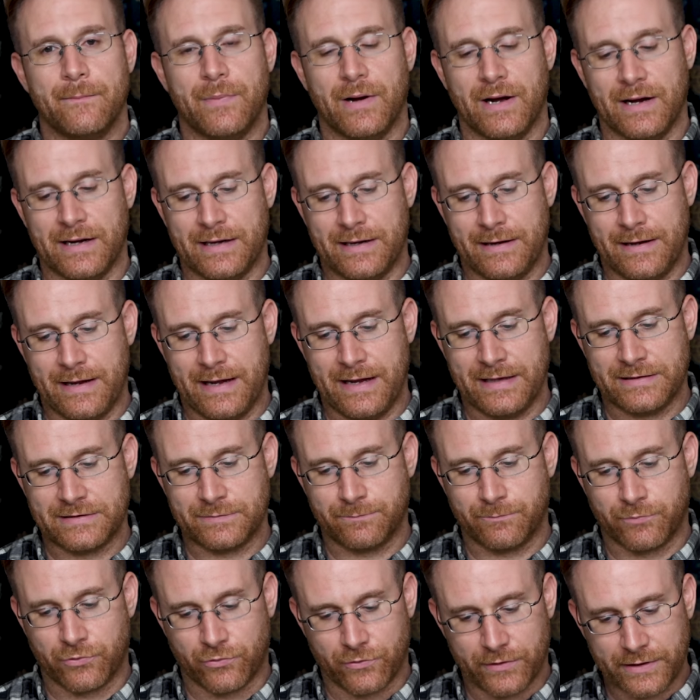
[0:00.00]
but it's
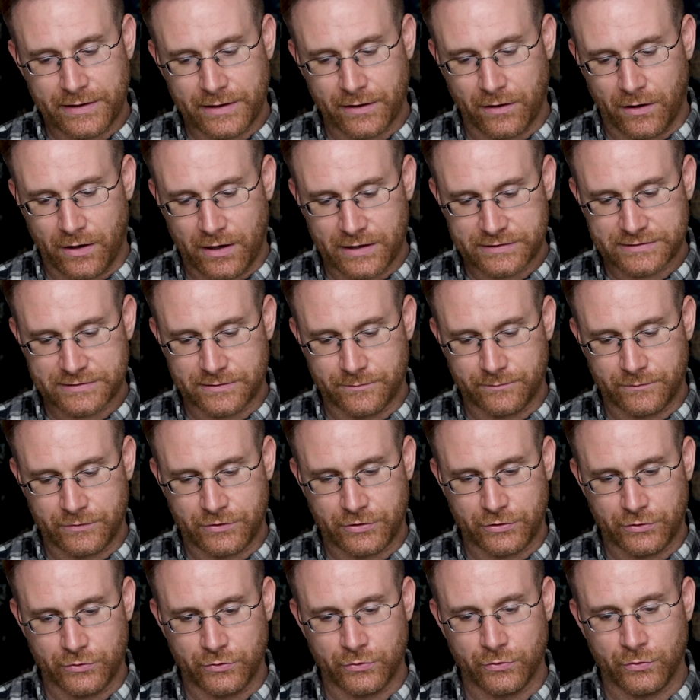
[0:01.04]
pretty awesome
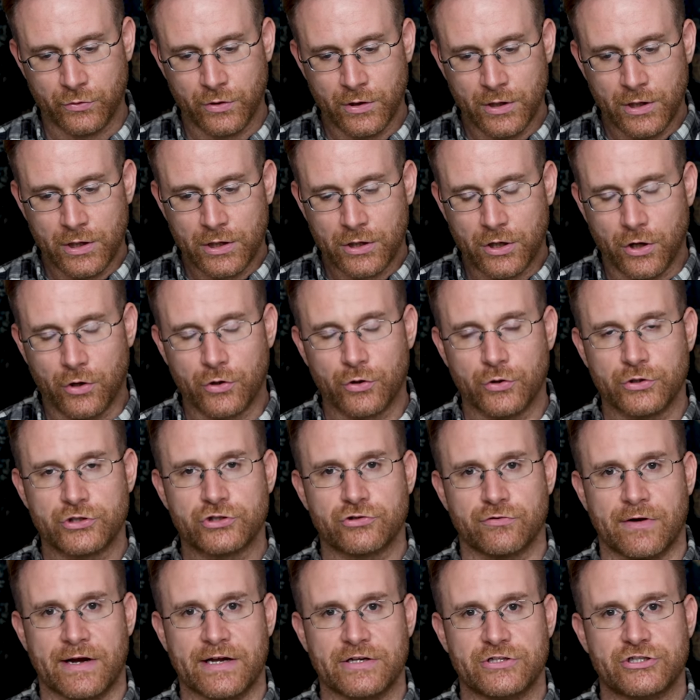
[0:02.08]
to go to a
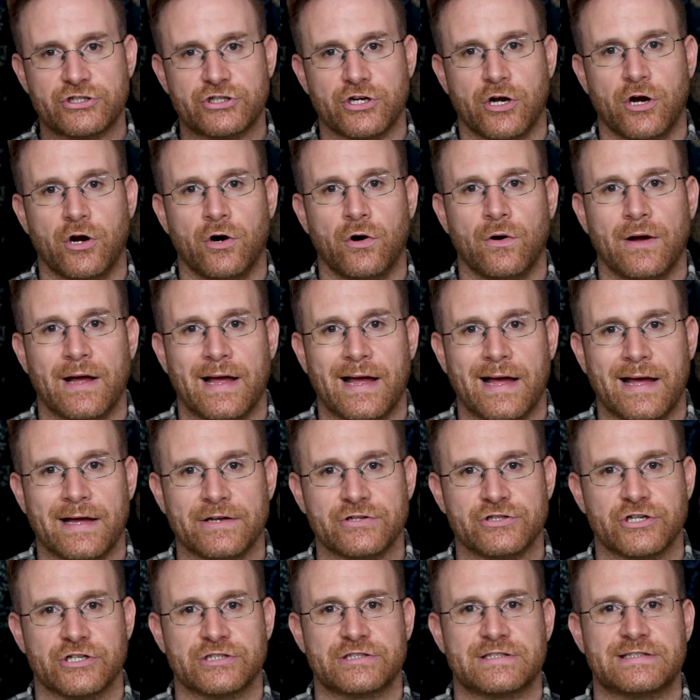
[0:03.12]
trade show
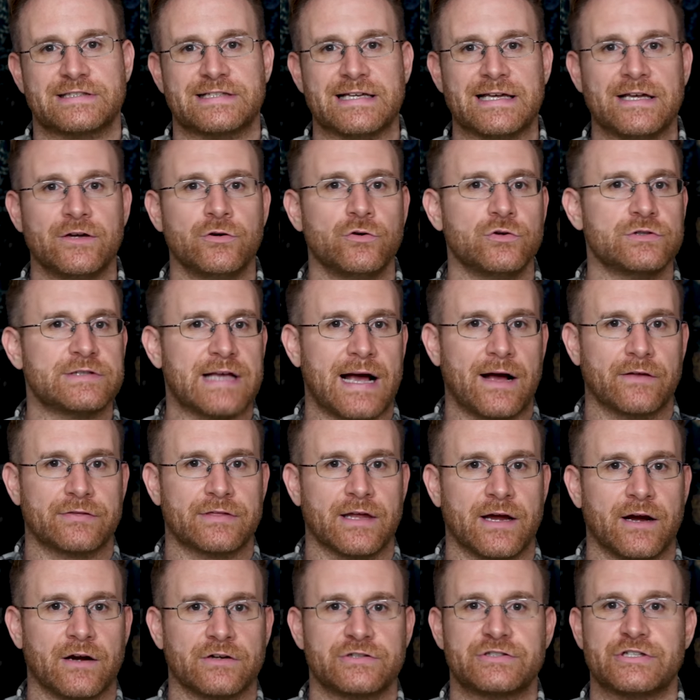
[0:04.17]
and just see who's out
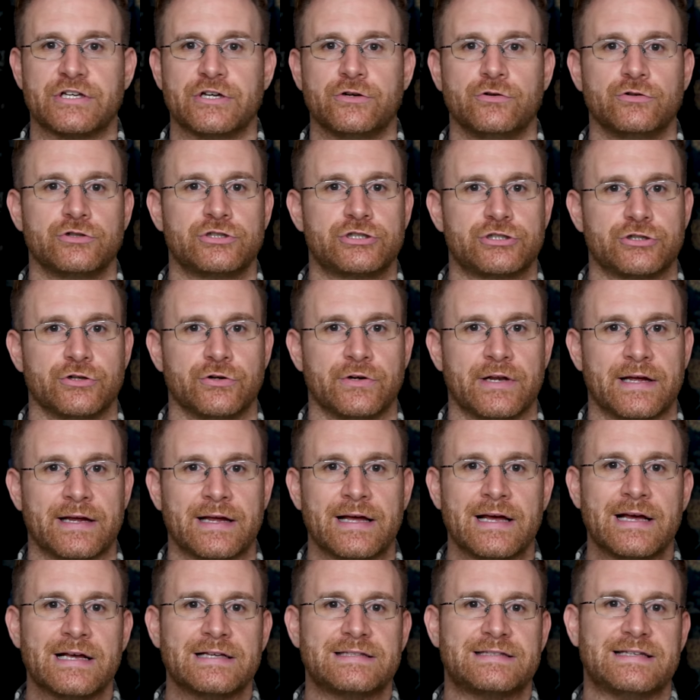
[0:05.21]
there, see who's
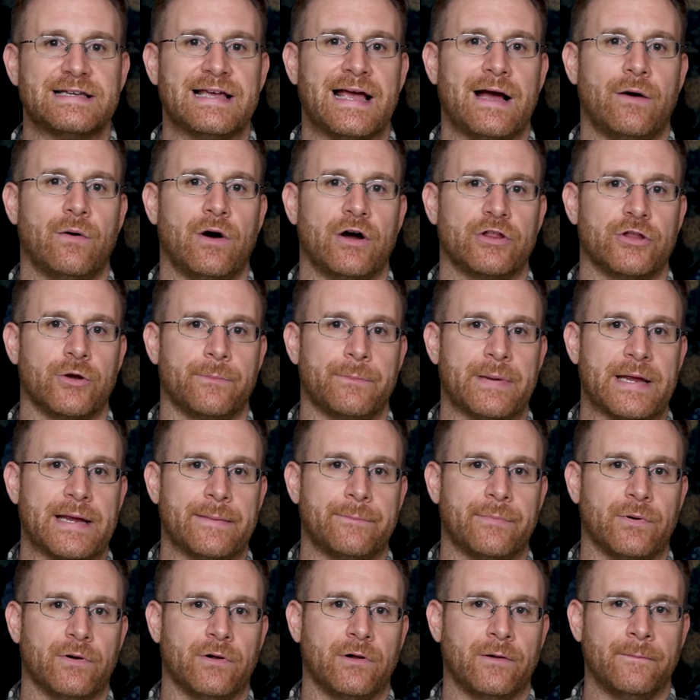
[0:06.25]
shooting, see how other
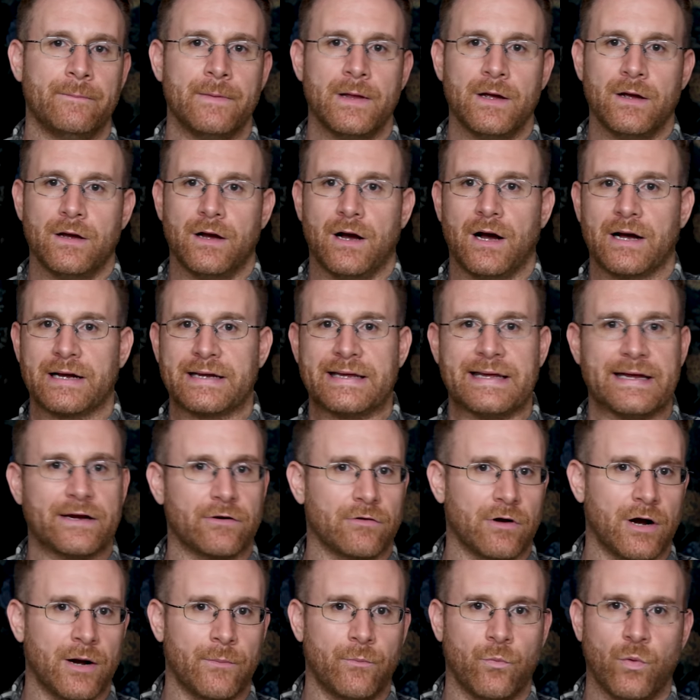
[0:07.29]
people
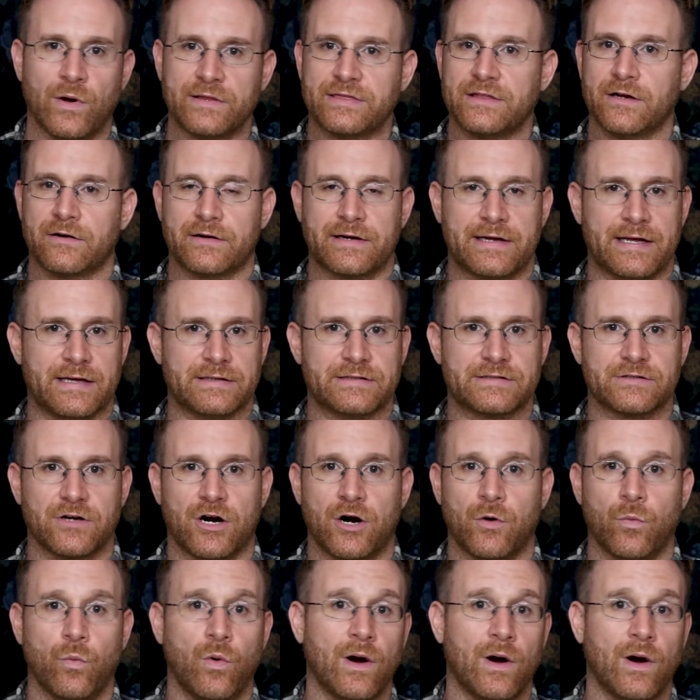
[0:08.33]
gear up, what their kits are,